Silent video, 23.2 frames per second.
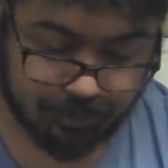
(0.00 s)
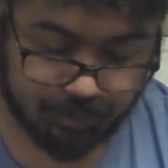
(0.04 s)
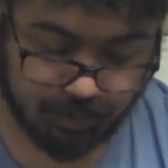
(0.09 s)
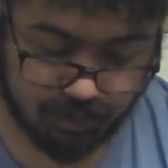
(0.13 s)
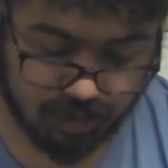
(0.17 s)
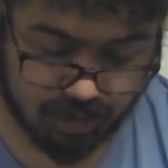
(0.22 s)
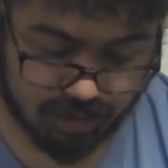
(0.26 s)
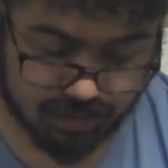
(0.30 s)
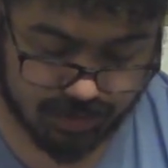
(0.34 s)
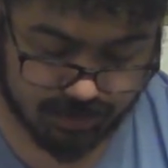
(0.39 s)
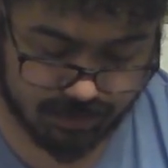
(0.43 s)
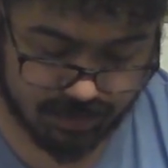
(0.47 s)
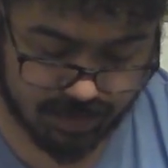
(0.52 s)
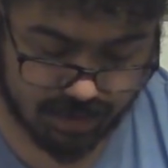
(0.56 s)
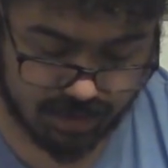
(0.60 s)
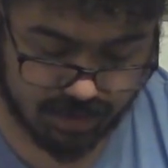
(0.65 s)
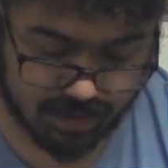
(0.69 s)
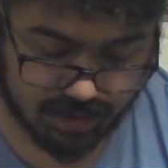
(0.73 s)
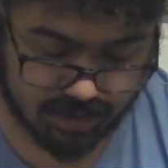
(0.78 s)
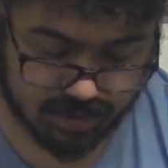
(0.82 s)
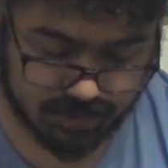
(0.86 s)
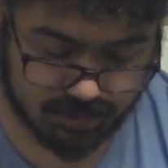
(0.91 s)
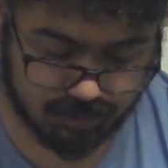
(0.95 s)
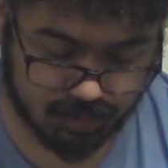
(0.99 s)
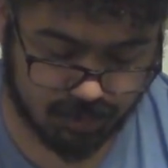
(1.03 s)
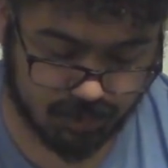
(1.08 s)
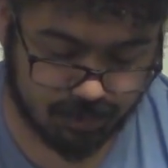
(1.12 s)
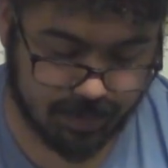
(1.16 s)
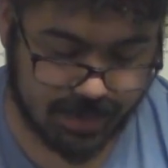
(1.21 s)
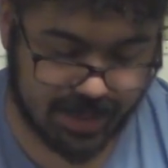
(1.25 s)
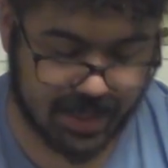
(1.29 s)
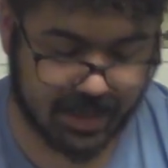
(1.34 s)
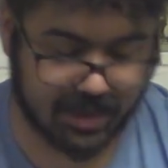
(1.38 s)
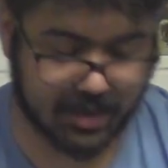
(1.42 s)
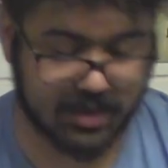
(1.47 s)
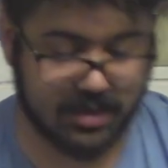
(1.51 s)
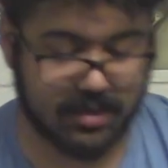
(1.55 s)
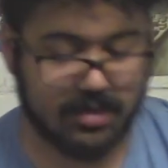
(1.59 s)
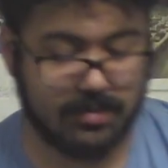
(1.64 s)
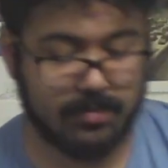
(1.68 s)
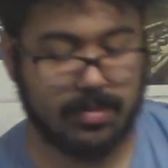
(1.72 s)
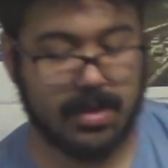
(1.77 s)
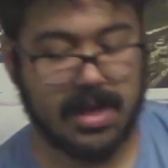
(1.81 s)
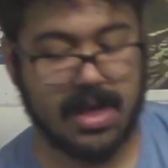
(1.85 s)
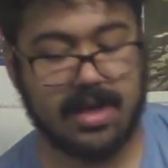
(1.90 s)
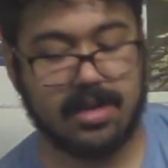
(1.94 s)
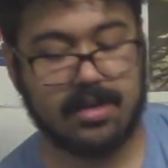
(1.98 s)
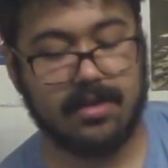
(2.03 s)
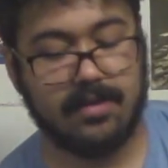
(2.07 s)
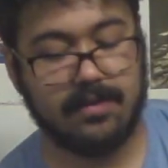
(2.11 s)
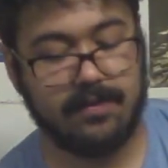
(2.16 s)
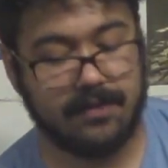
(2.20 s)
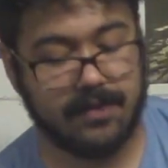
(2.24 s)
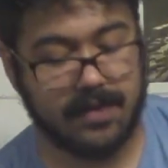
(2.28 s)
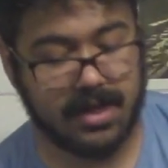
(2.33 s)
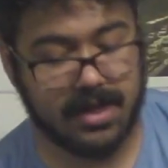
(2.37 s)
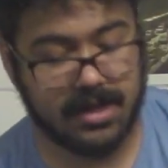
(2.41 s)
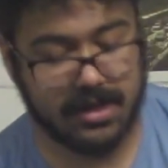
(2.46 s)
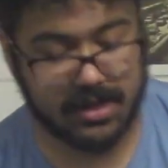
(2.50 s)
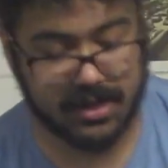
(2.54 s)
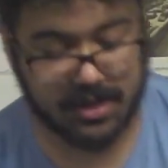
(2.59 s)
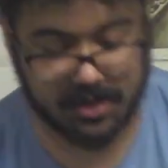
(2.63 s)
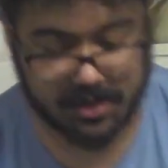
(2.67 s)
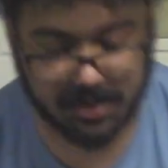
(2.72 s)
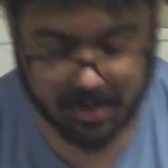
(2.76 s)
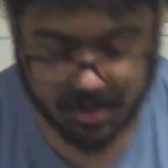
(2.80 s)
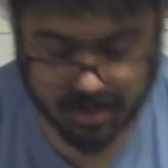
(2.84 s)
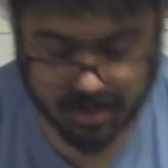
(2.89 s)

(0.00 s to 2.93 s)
Approximate odds per packet pack of finding.